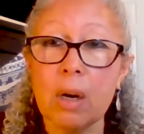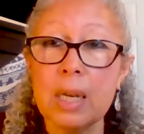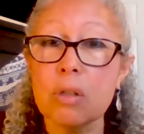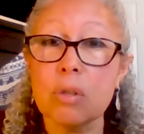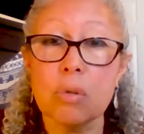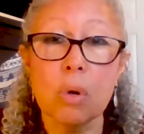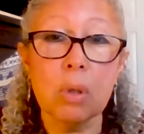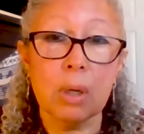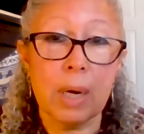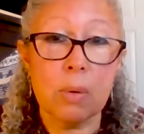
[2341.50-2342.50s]
in a
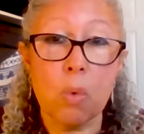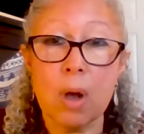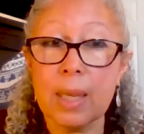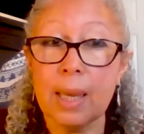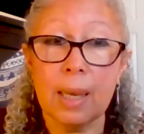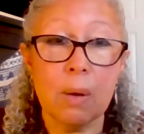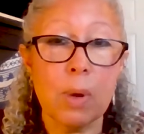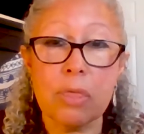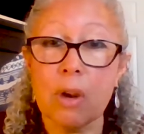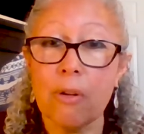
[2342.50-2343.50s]
stroller and walking
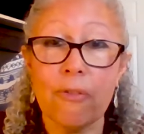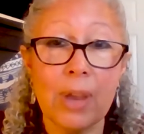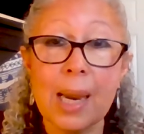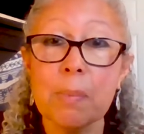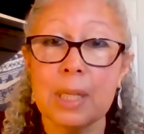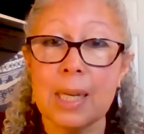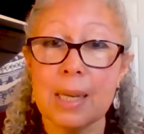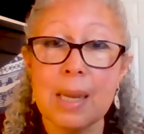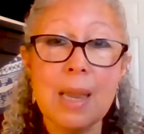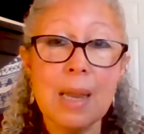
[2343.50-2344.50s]
with their
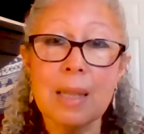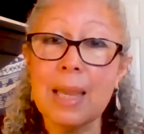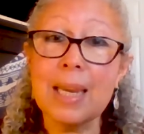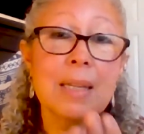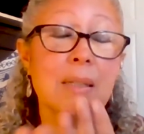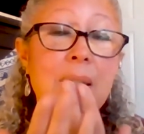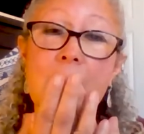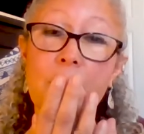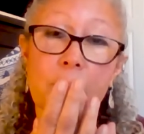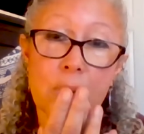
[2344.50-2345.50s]
family, like
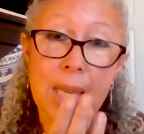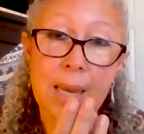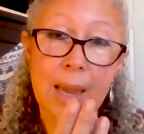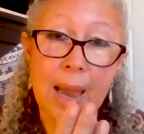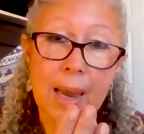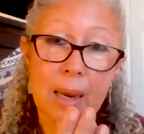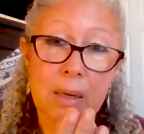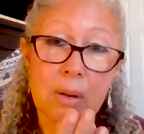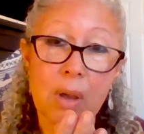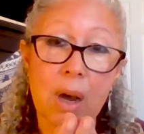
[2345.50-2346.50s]
instead of looking at
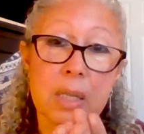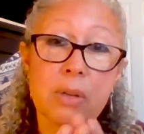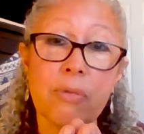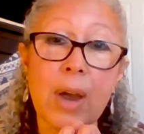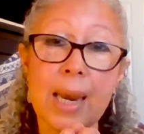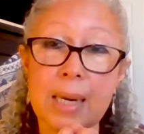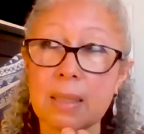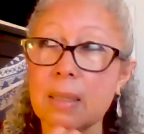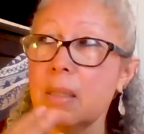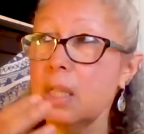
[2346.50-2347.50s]
a
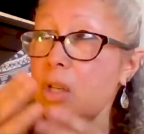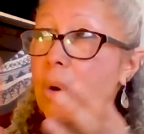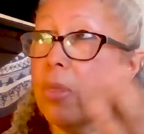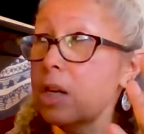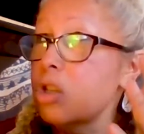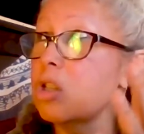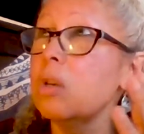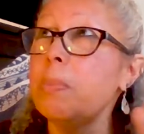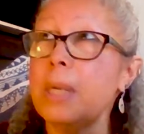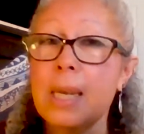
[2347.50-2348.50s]
device, they
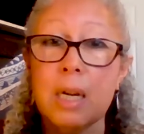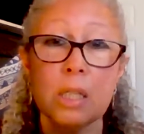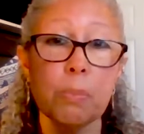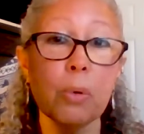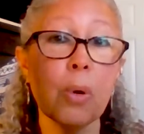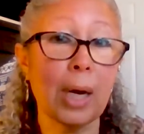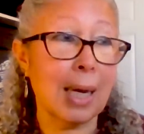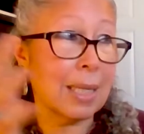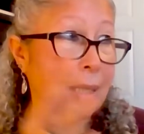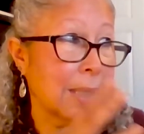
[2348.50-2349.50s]
should be
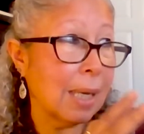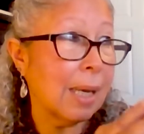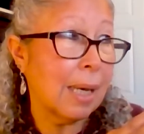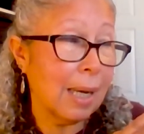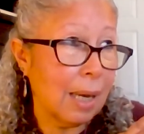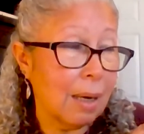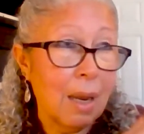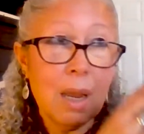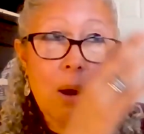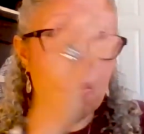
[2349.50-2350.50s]
exploring and seeing and
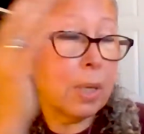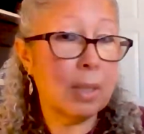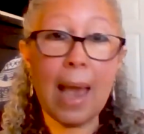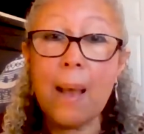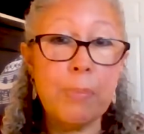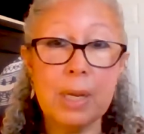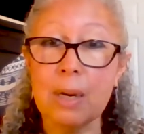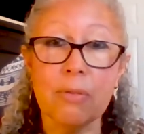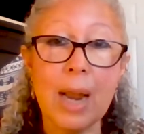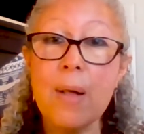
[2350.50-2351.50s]
what's happening
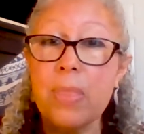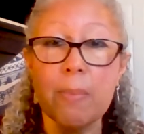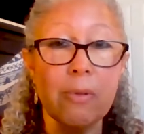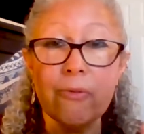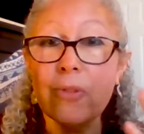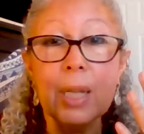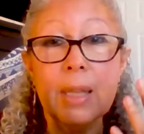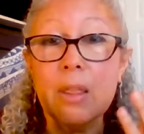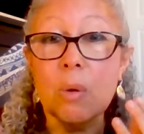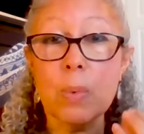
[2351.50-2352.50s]
around them and
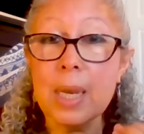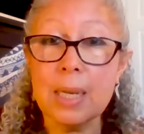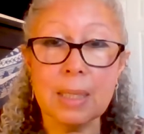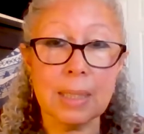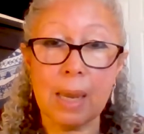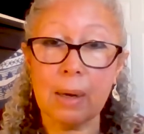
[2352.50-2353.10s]
feeling the winds